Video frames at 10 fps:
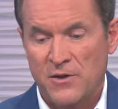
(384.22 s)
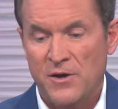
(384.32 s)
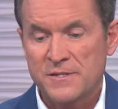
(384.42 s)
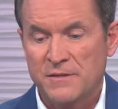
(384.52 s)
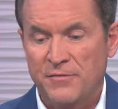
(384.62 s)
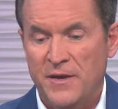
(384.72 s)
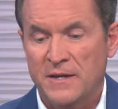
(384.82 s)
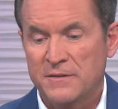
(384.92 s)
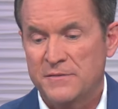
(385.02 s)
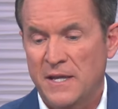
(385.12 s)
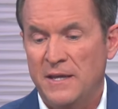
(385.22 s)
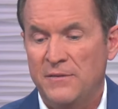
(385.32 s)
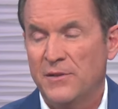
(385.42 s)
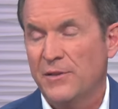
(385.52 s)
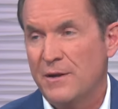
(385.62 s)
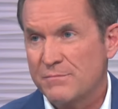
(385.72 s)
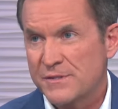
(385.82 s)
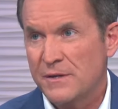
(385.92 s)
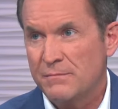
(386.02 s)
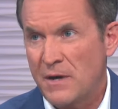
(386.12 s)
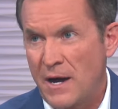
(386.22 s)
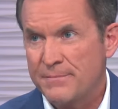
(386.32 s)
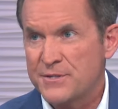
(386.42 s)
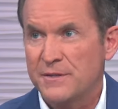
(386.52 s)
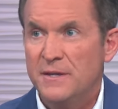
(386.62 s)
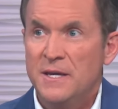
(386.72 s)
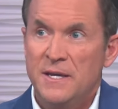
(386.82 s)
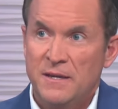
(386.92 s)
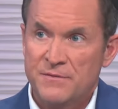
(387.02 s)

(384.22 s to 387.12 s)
the cause and effect of taking the lump sum option yep.